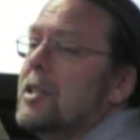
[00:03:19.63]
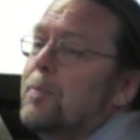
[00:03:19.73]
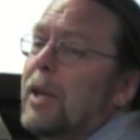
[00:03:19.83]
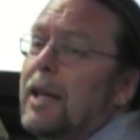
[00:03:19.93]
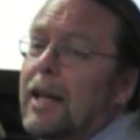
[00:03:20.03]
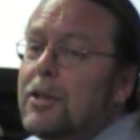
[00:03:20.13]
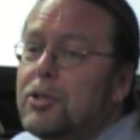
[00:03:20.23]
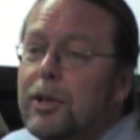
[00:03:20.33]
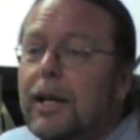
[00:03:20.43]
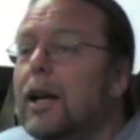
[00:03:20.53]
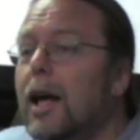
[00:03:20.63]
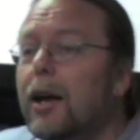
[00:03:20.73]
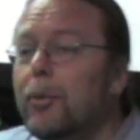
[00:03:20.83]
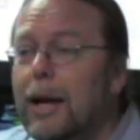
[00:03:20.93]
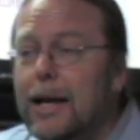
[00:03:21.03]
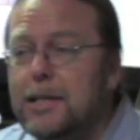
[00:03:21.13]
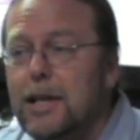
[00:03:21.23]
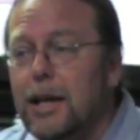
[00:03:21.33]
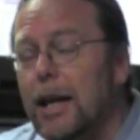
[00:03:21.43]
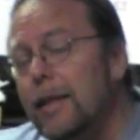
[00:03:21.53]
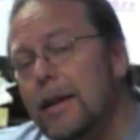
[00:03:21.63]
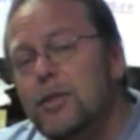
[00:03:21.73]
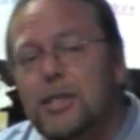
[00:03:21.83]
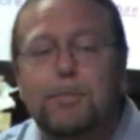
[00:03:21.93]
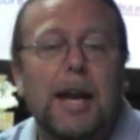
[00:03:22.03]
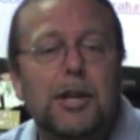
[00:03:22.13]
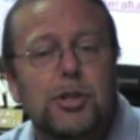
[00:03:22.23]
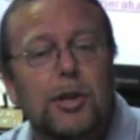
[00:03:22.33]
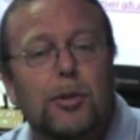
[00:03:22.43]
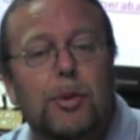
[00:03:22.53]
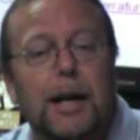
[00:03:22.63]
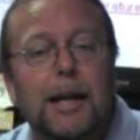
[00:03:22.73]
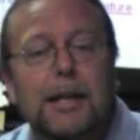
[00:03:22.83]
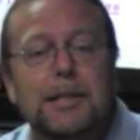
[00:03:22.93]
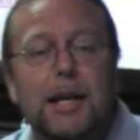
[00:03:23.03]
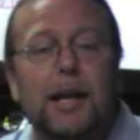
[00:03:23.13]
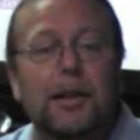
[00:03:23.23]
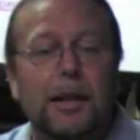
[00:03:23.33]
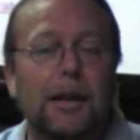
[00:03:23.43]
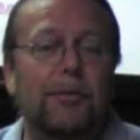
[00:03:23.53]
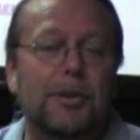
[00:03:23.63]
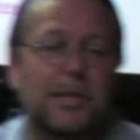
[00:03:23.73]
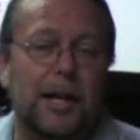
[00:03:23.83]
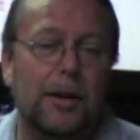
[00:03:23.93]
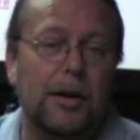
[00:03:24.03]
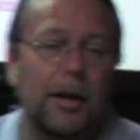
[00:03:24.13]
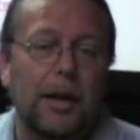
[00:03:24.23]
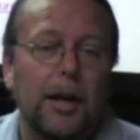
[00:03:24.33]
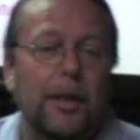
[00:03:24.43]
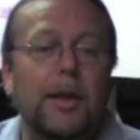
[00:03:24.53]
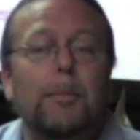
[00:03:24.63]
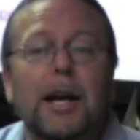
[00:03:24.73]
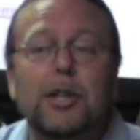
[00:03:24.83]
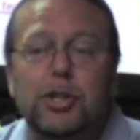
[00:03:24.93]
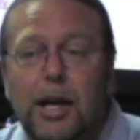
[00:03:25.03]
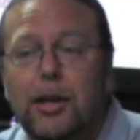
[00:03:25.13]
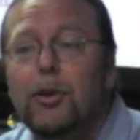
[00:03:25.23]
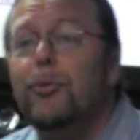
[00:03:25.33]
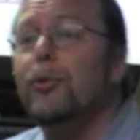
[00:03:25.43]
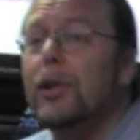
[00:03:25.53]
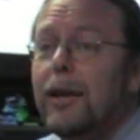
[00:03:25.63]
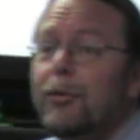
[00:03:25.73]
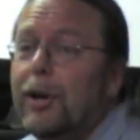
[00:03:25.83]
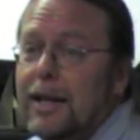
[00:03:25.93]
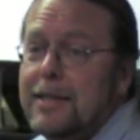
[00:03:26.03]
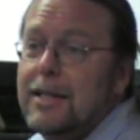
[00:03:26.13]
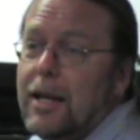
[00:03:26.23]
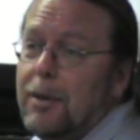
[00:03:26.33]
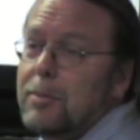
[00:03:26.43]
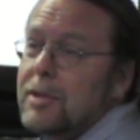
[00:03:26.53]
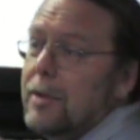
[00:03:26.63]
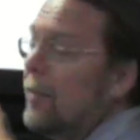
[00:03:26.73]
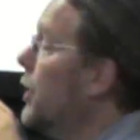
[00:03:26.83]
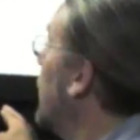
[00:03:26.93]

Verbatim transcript: just been injured in an auto accident and they've smashed you in the right-hand side, the liver's there. They might check you for liver enzymes.